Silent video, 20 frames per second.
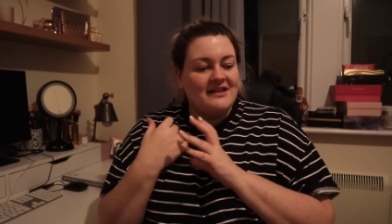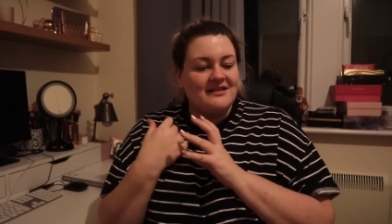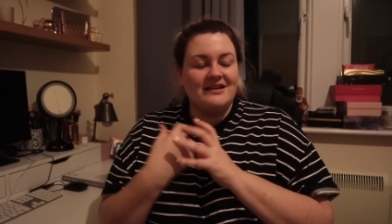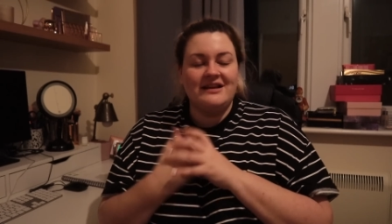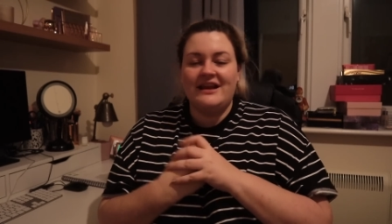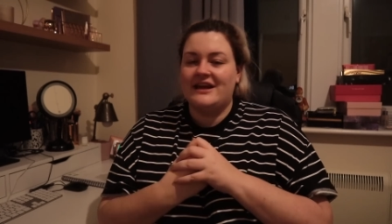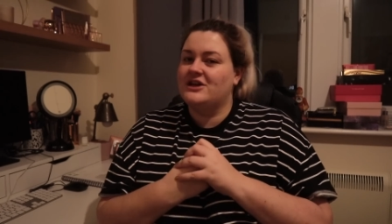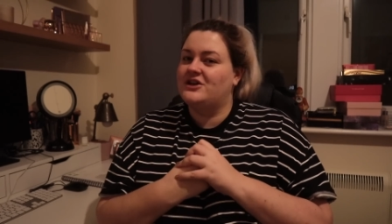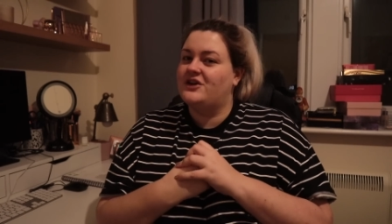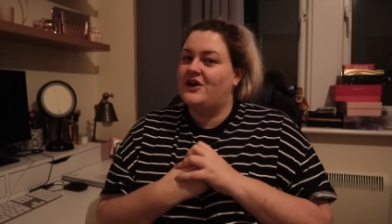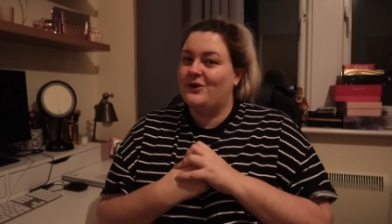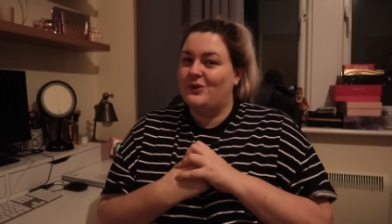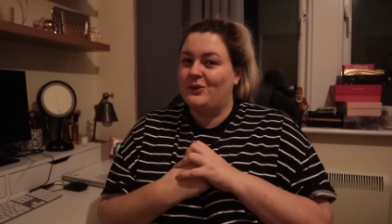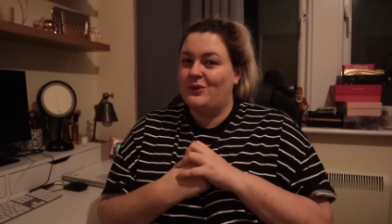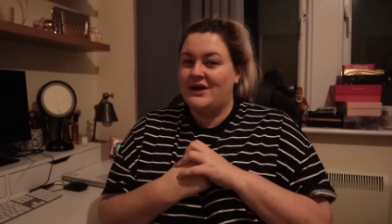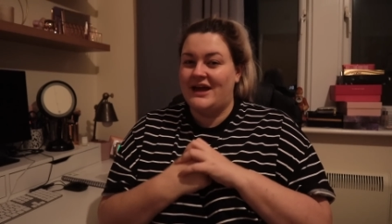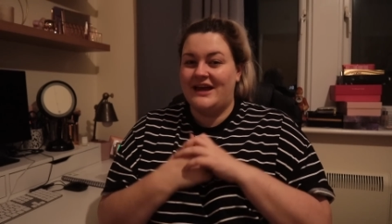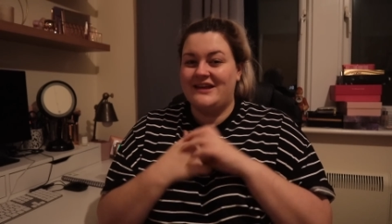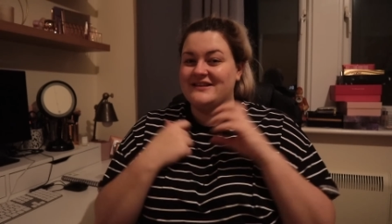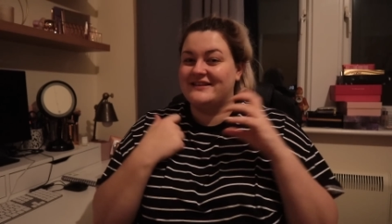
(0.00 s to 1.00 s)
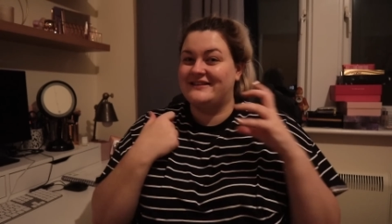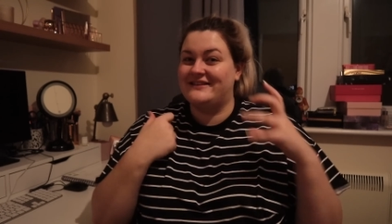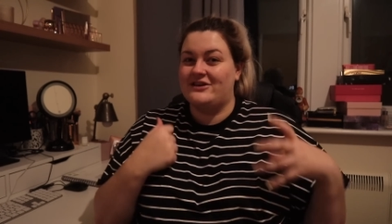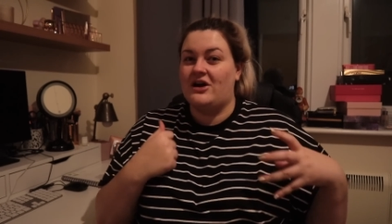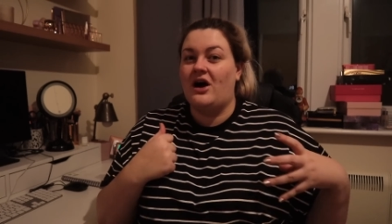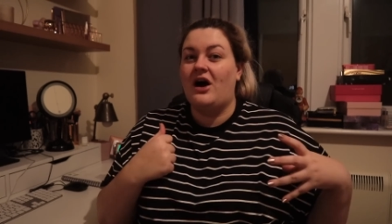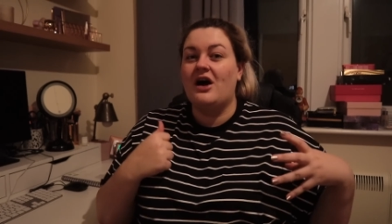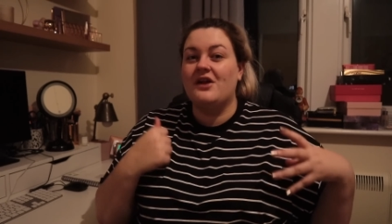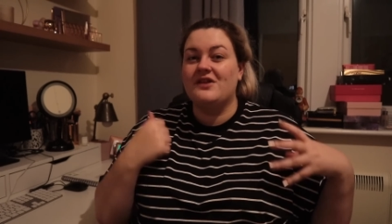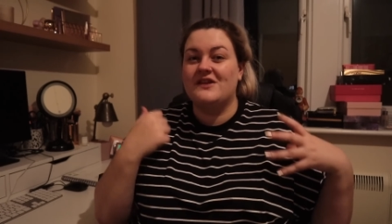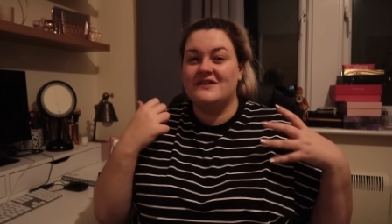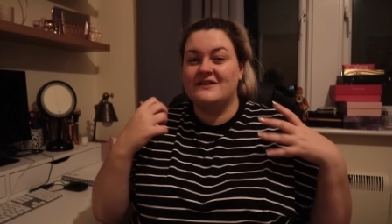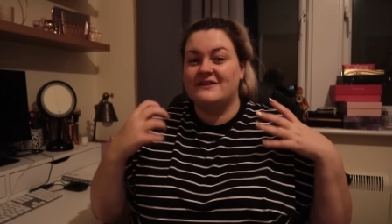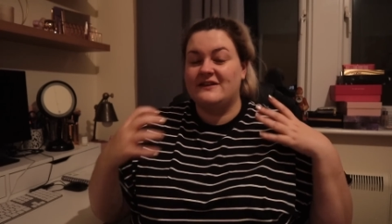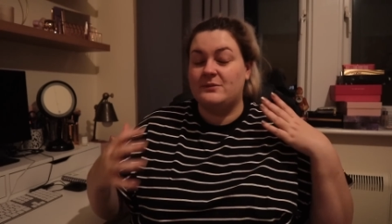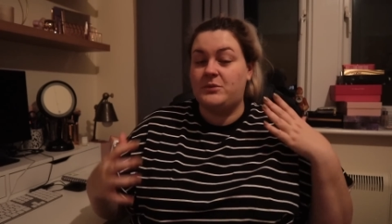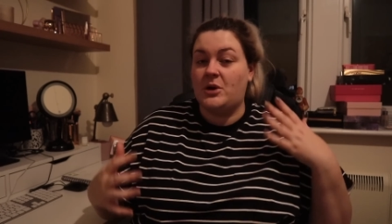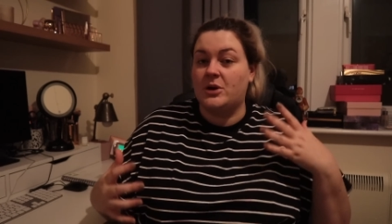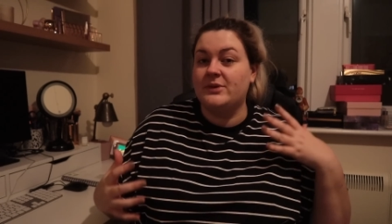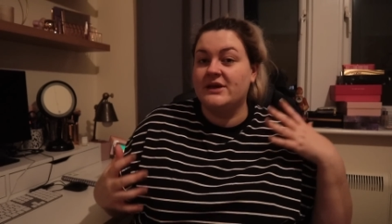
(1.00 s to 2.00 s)
to let you know at the start, that this
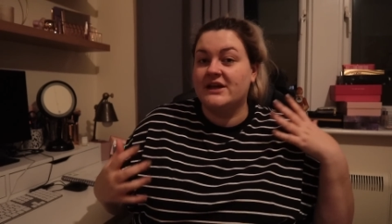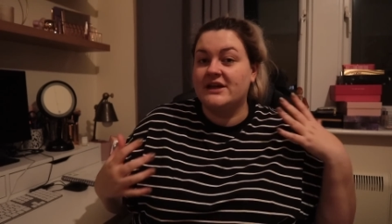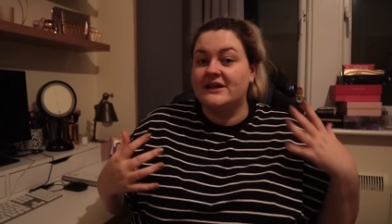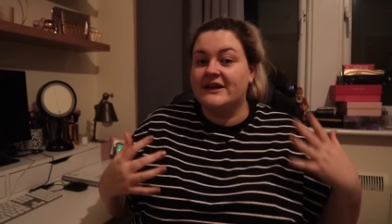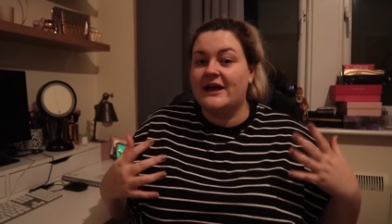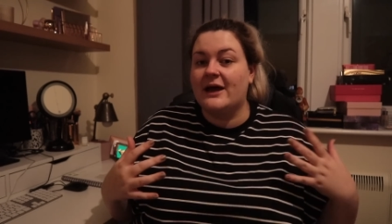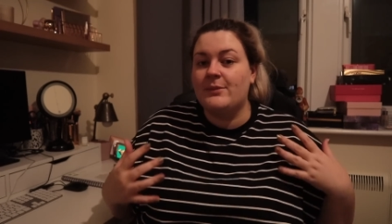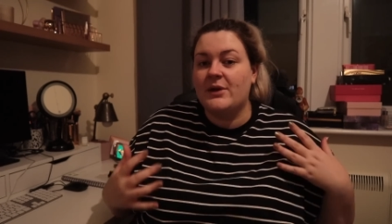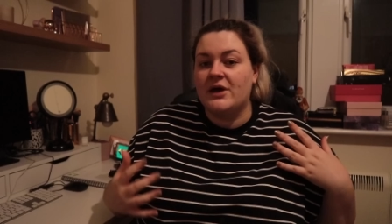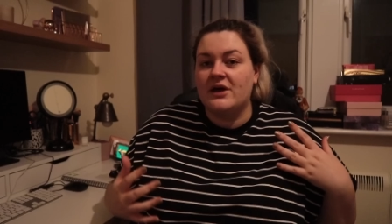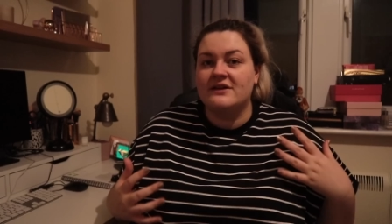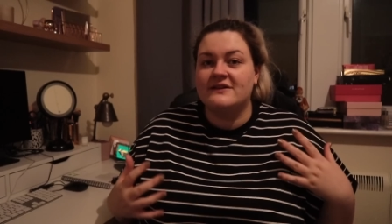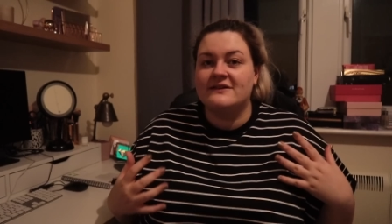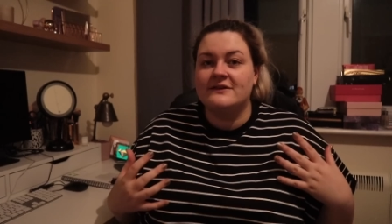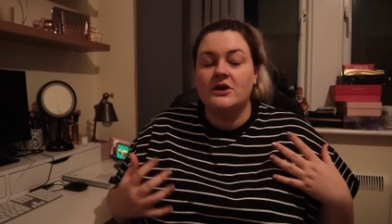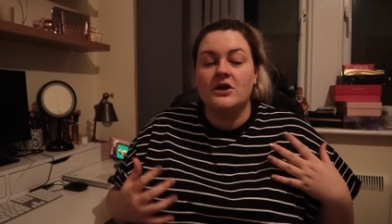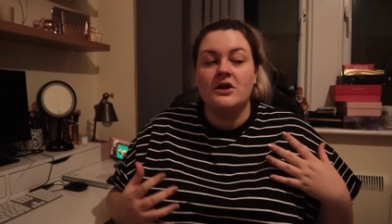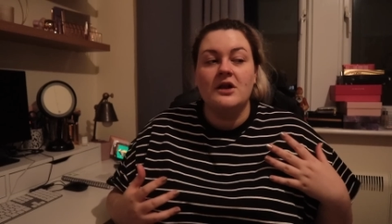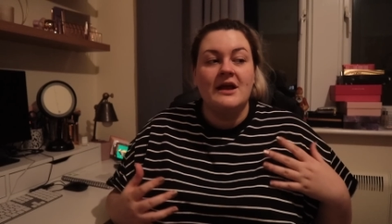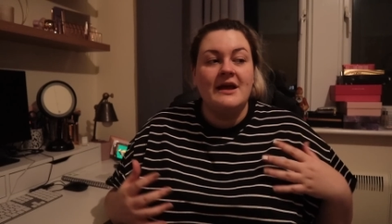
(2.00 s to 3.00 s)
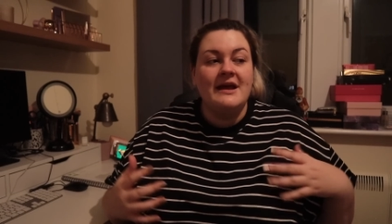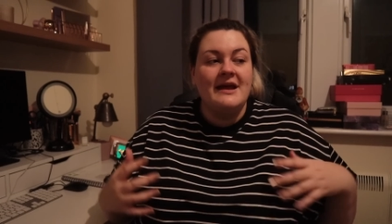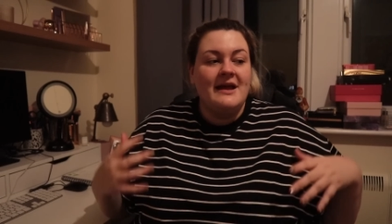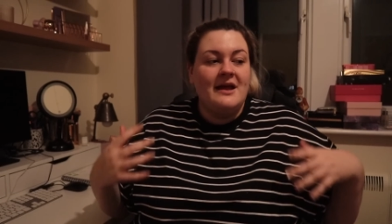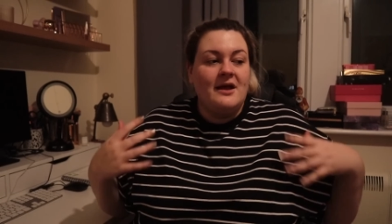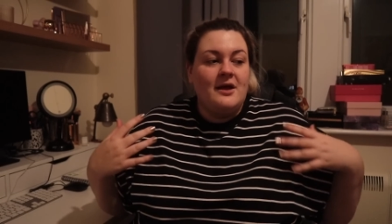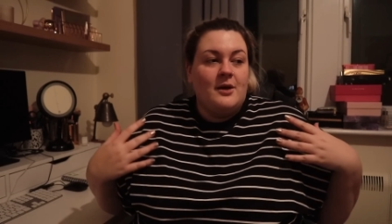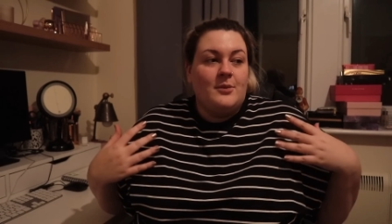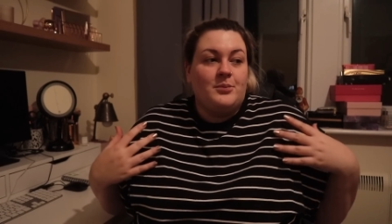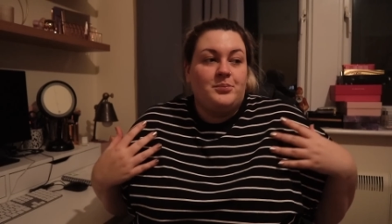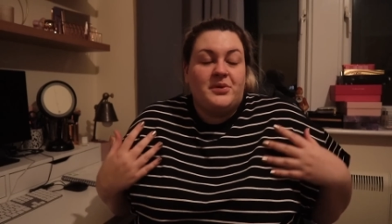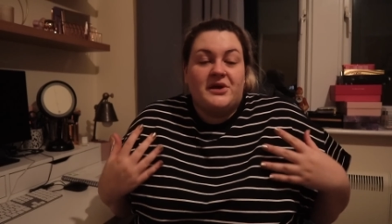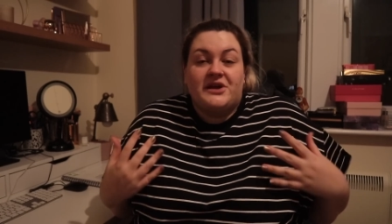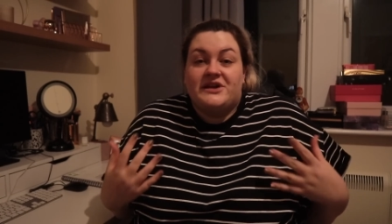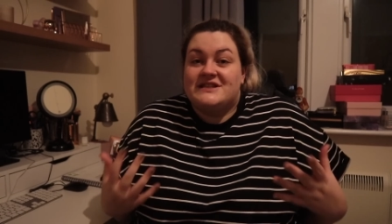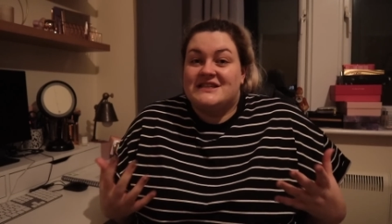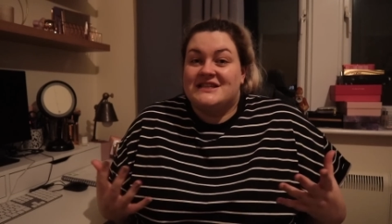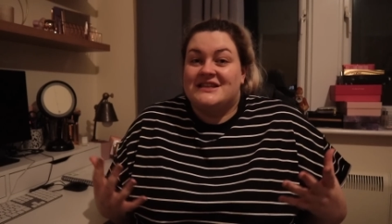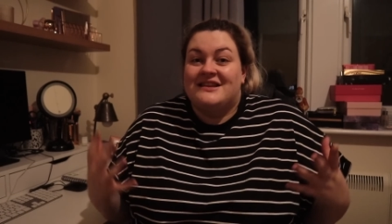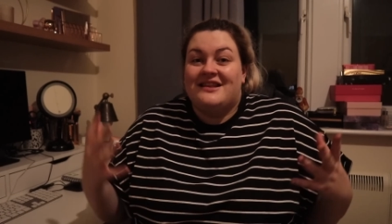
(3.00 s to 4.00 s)
is probably going to get personal,
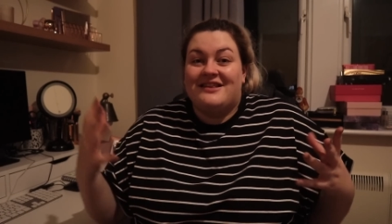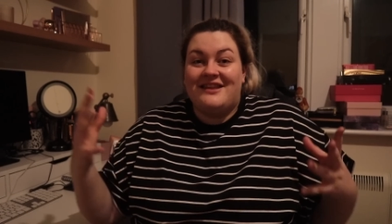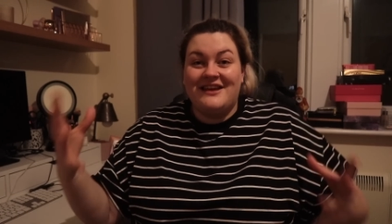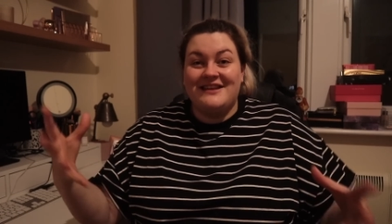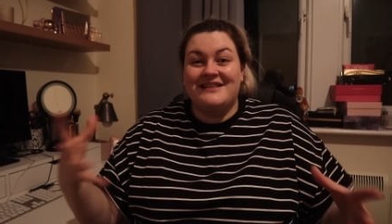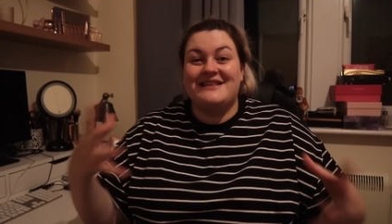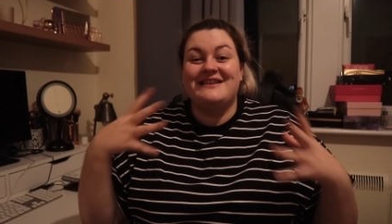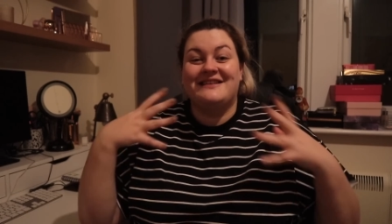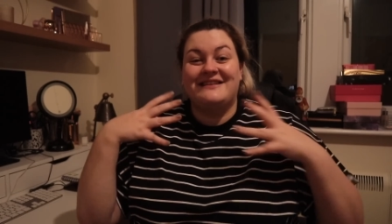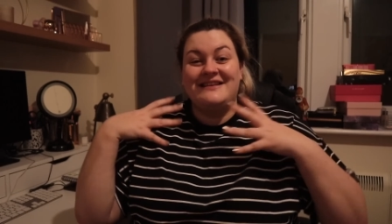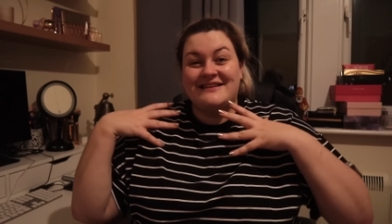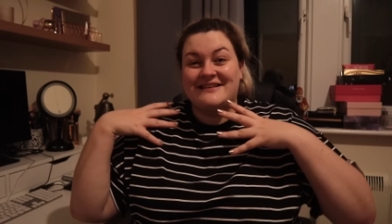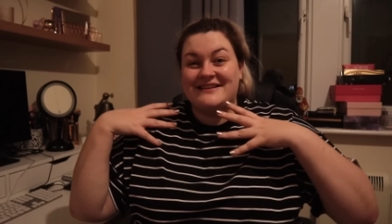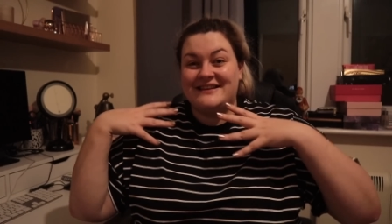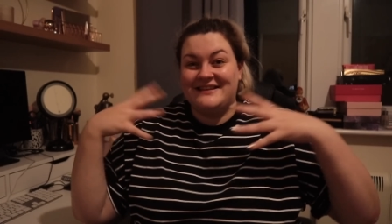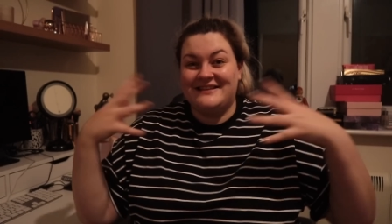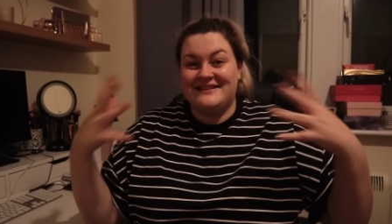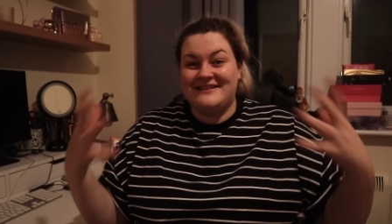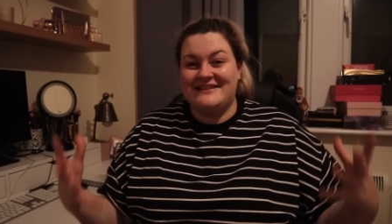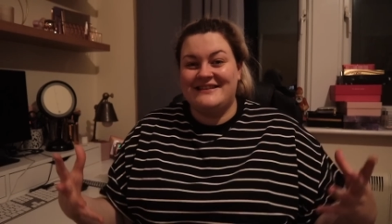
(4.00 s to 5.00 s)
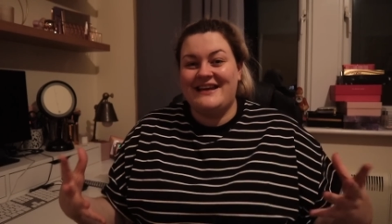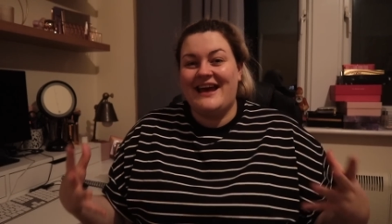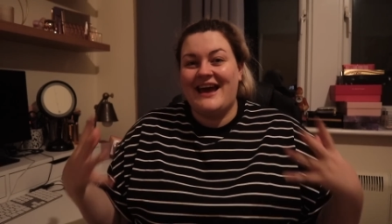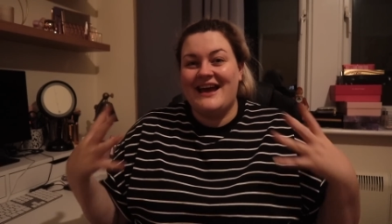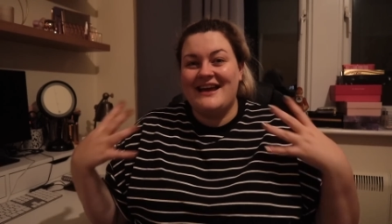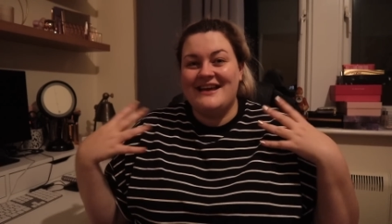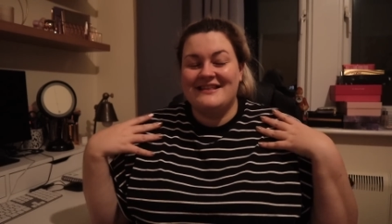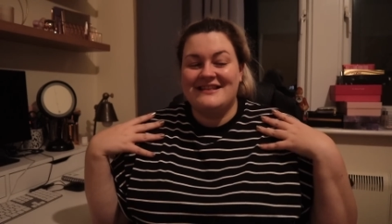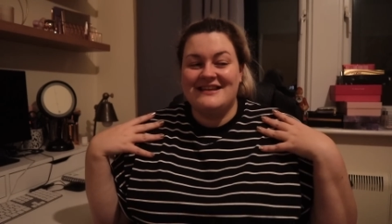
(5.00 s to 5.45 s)
but that this is going to stay.